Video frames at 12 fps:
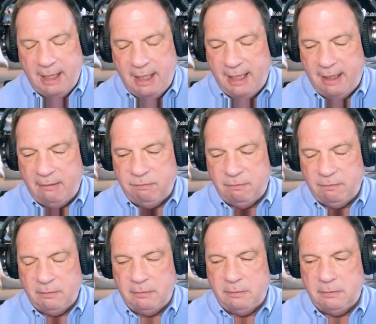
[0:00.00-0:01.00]
have
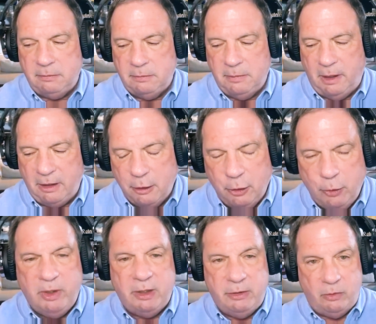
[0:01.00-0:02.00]

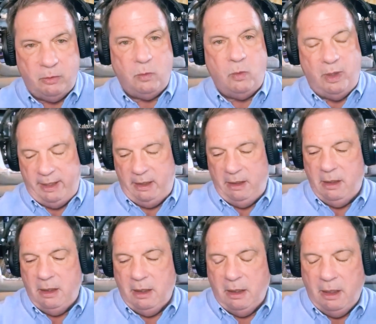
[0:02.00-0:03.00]
alluded to one,
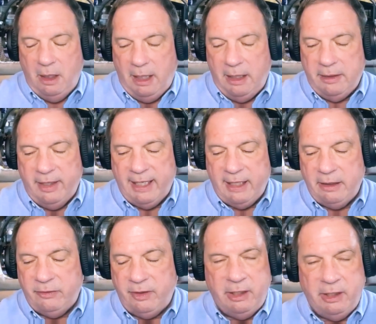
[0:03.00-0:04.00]
and that
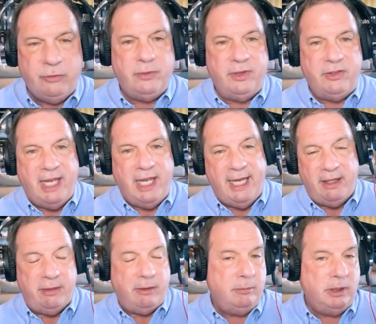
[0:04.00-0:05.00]
is the issue of the
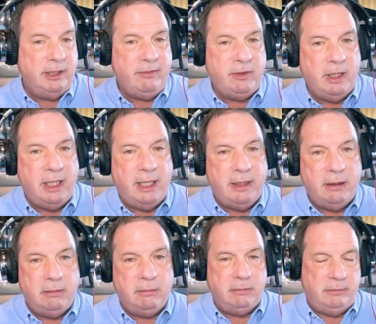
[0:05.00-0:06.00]
tithe. Believe it or not,
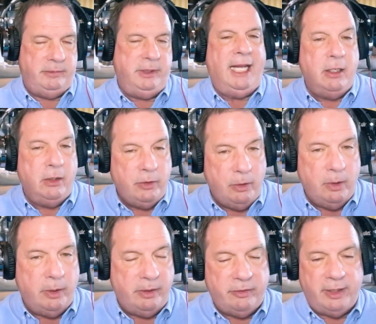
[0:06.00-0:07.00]
I know you
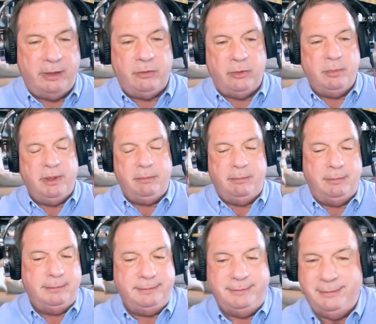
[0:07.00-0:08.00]
know this, Andrew, but
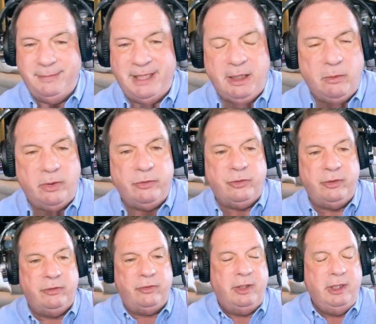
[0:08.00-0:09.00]
many
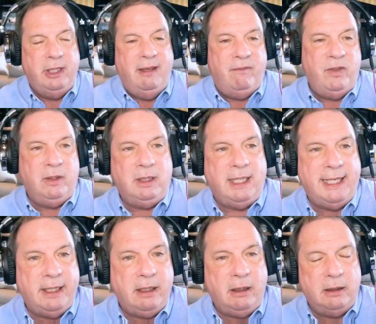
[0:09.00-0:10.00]
Christians feel
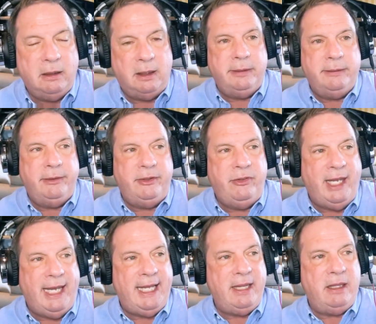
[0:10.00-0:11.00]
like the
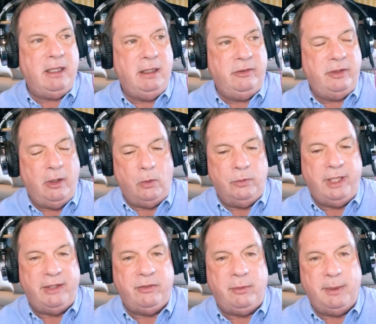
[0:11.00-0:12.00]
tithe is an Old
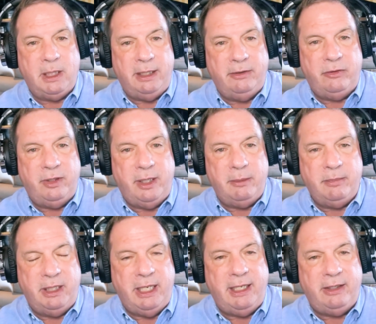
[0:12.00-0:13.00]
Testament concept
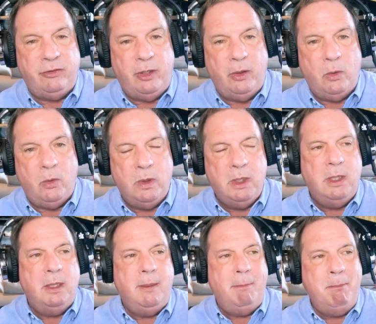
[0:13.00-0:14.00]
that has no
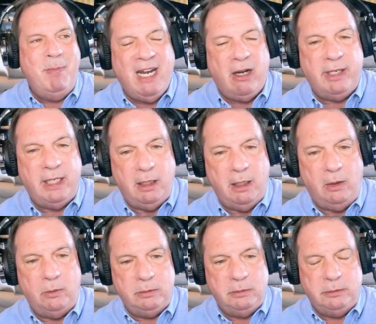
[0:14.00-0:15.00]
bearing
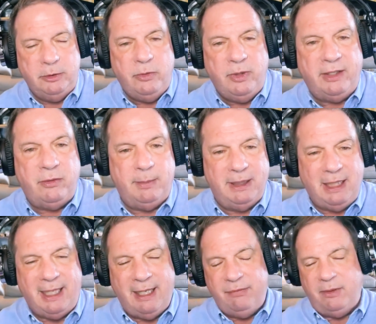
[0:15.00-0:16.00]
on New Testament
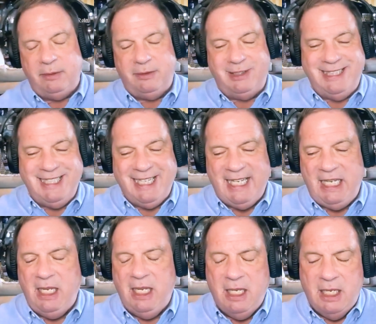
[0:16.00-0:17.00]
life.
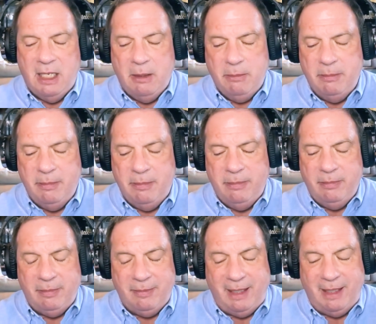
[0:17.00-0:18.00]
Today,
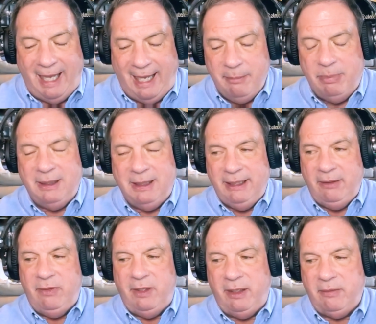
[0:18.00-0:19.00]
I
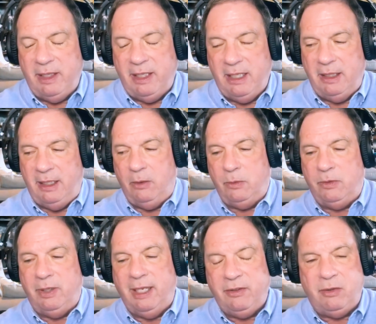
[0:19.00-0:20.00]
believe that everything in the Old
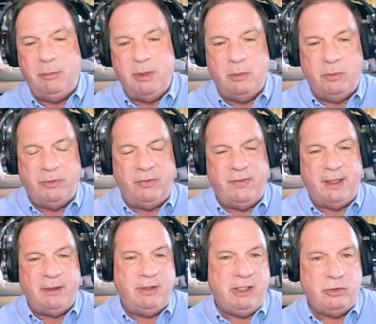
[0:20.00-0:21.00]
Testament was a
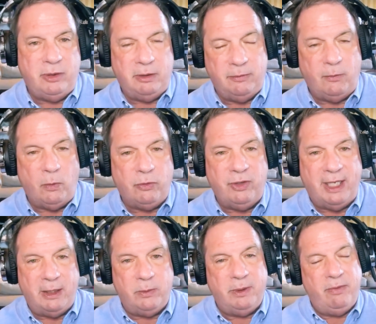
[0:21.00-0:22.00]
foundation and a
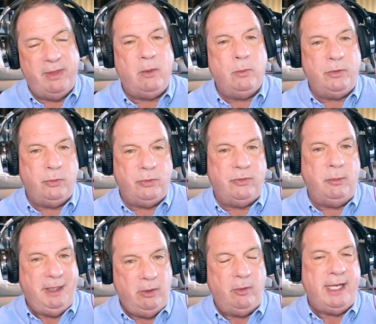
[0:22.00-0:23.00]
foreshadowing of that which was to
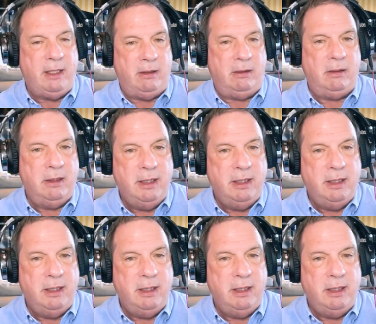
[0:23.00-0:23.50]
be greater.